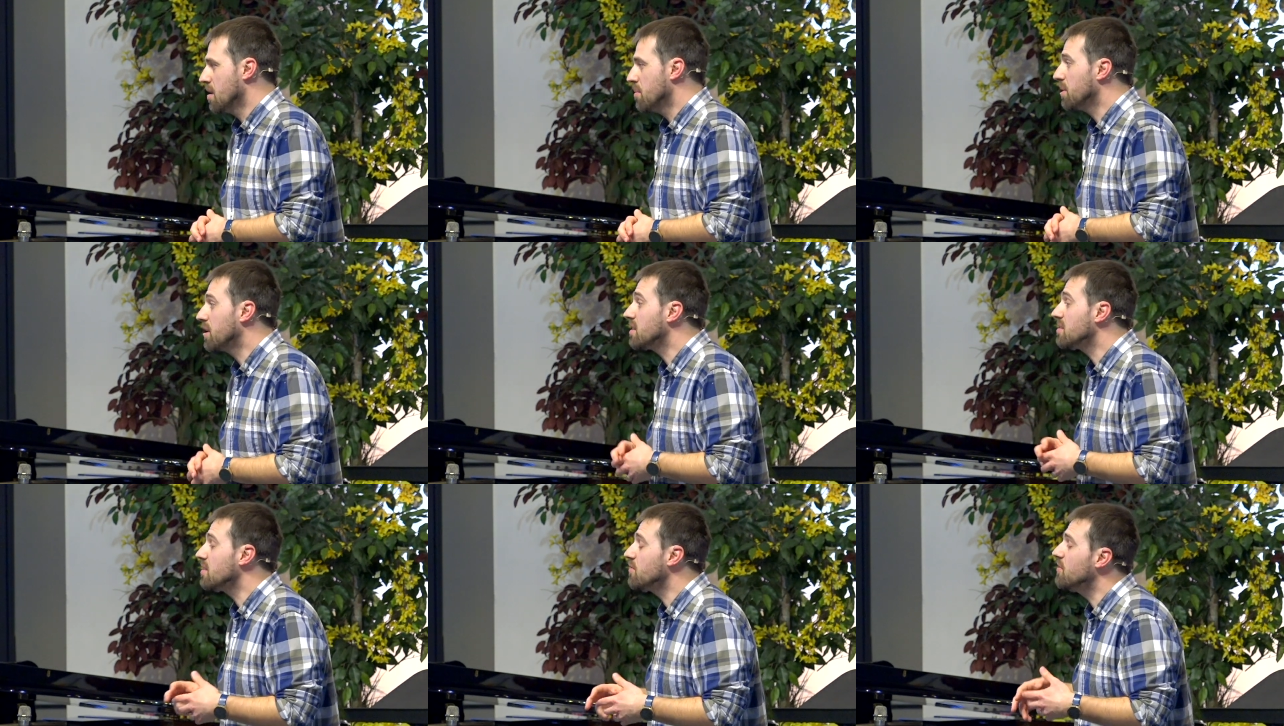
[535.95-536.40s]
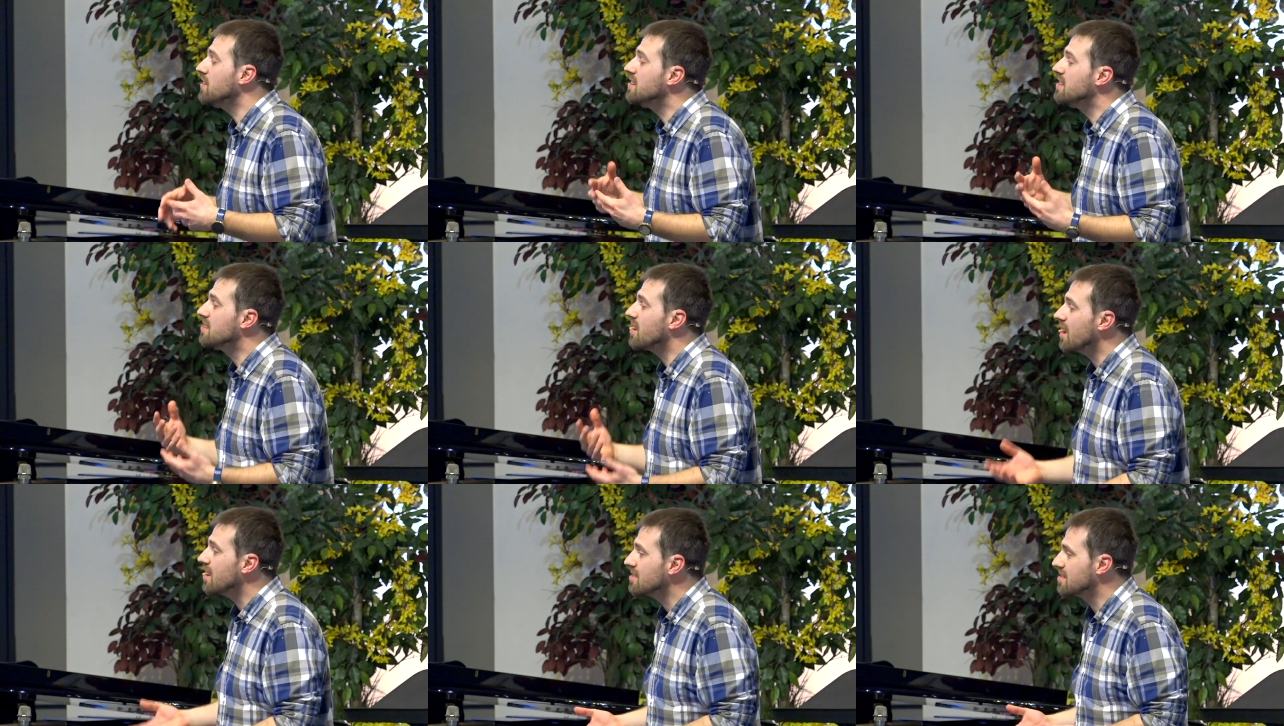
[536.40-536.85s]
Because if he
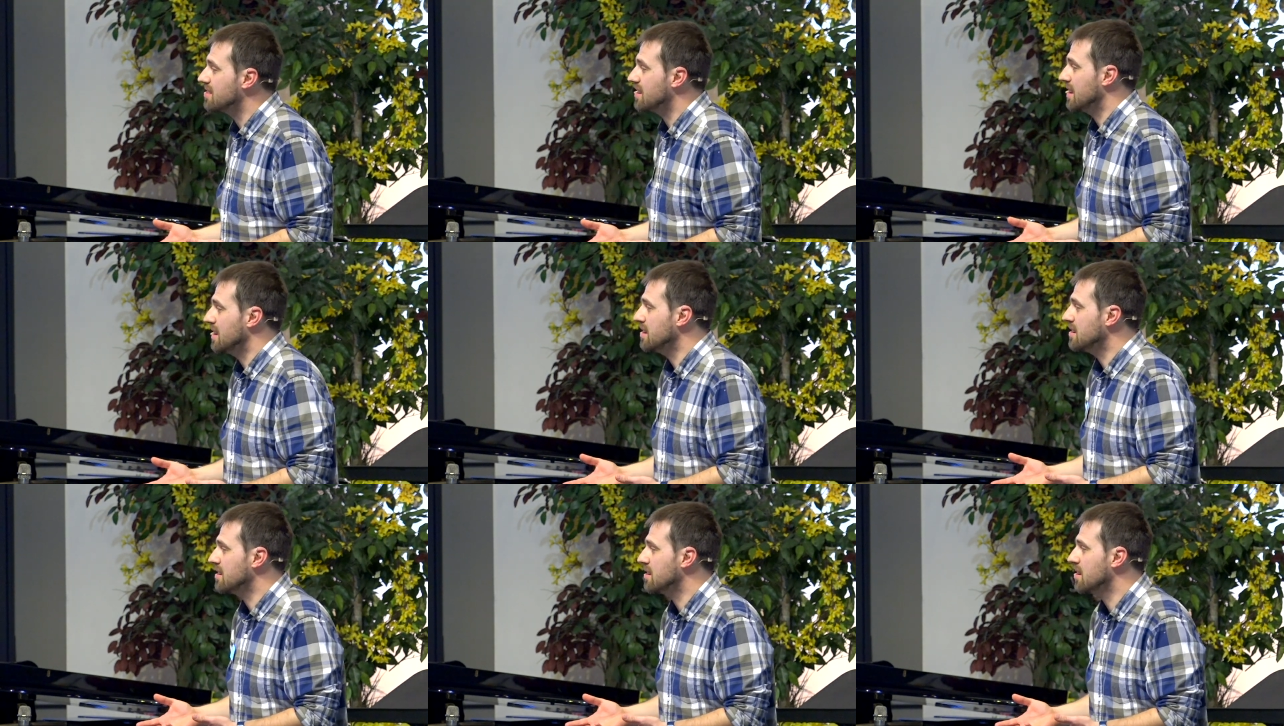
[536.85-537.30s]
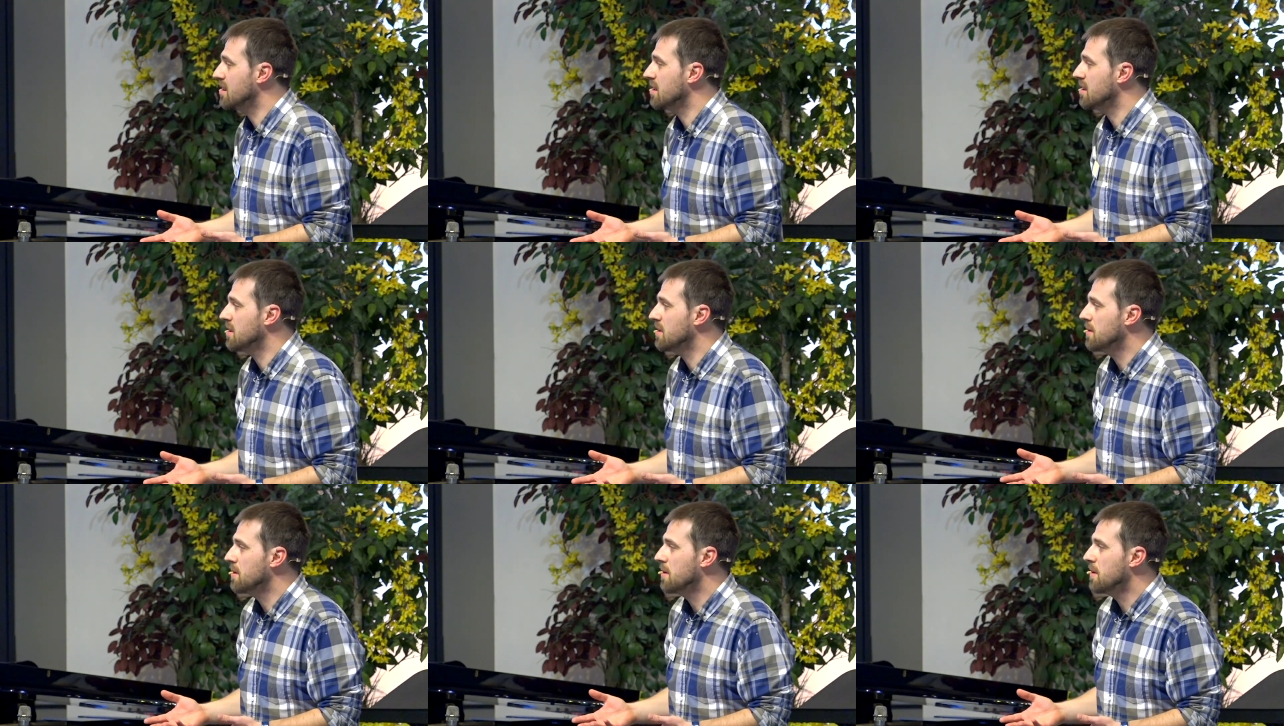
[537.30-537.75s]
doesn't,
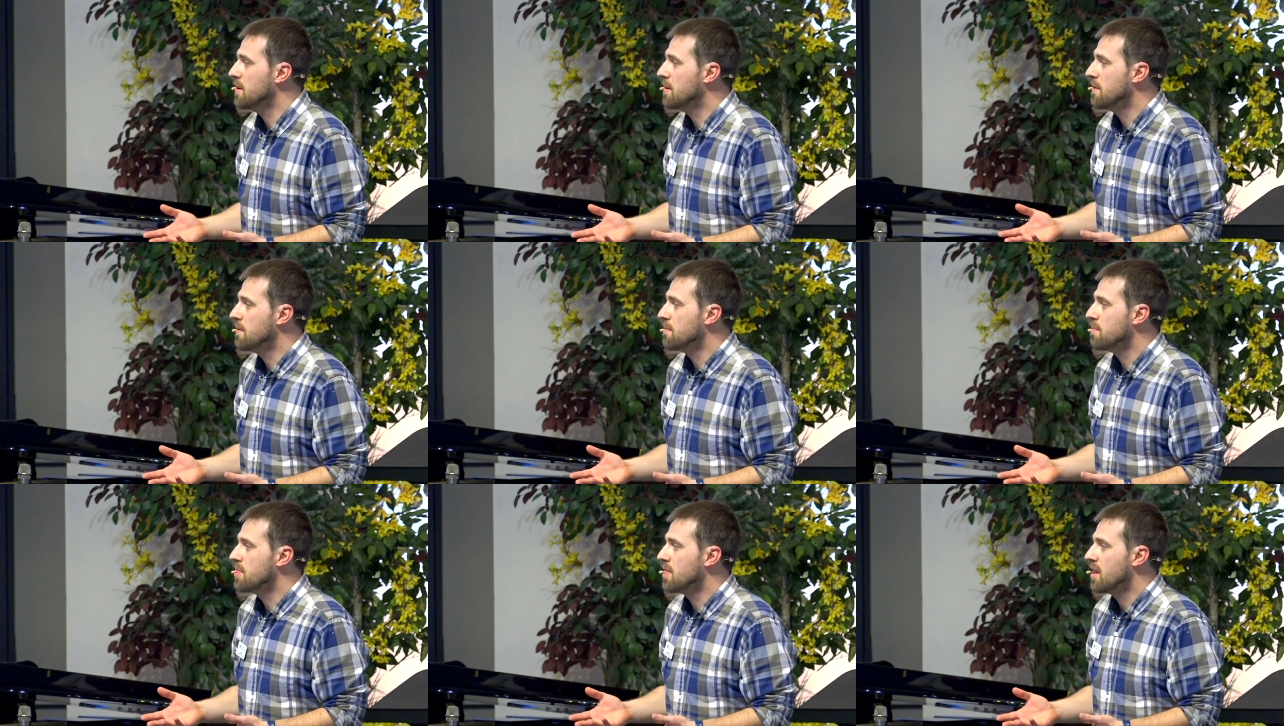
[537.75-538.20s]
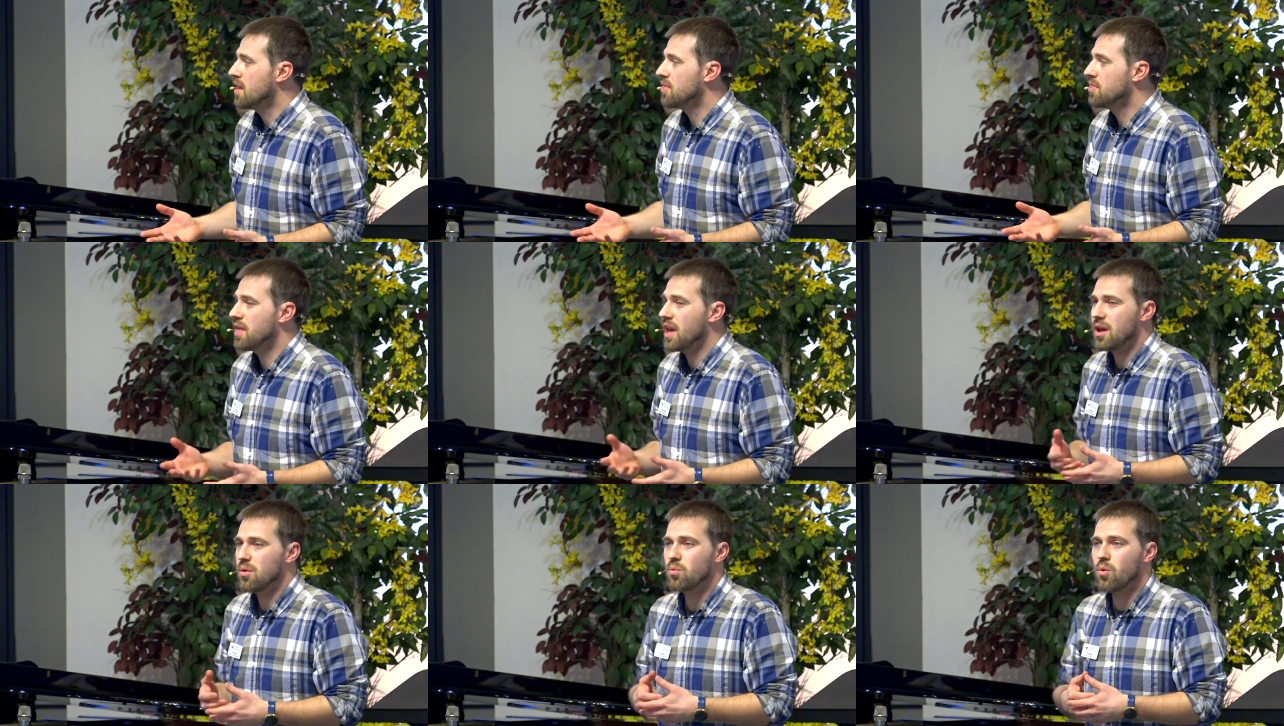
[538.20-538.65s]

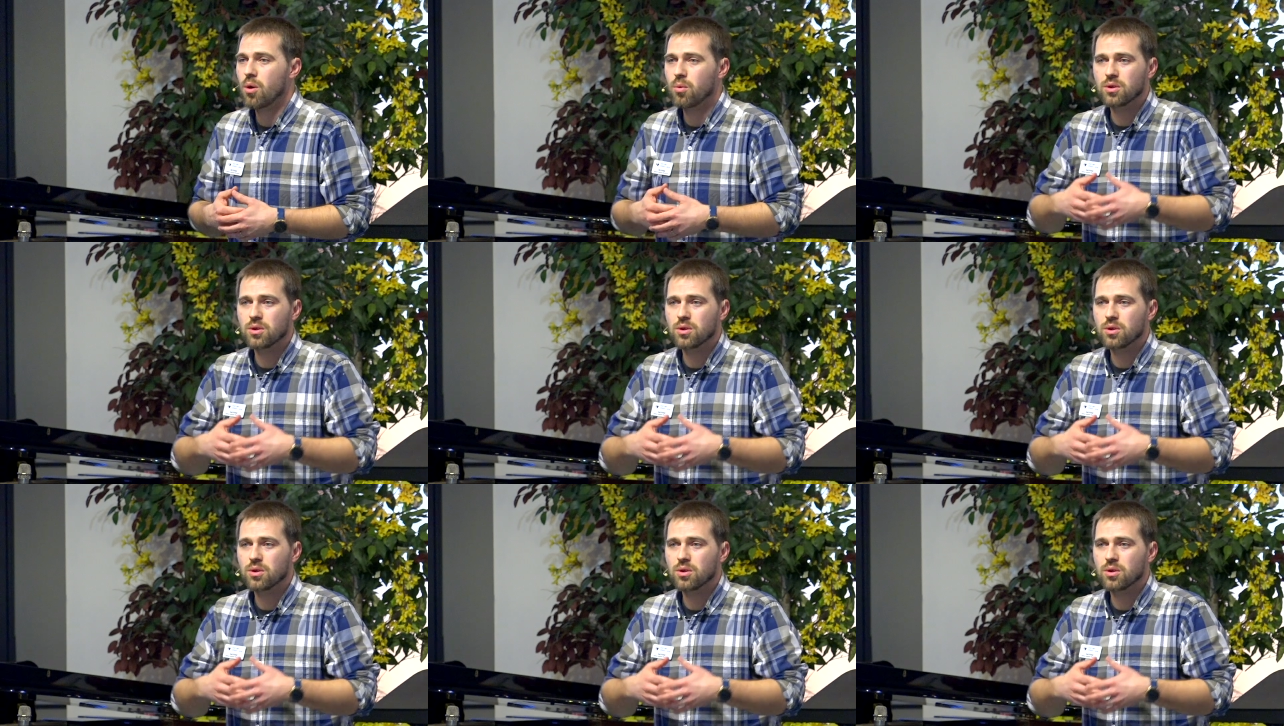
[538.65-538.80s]
then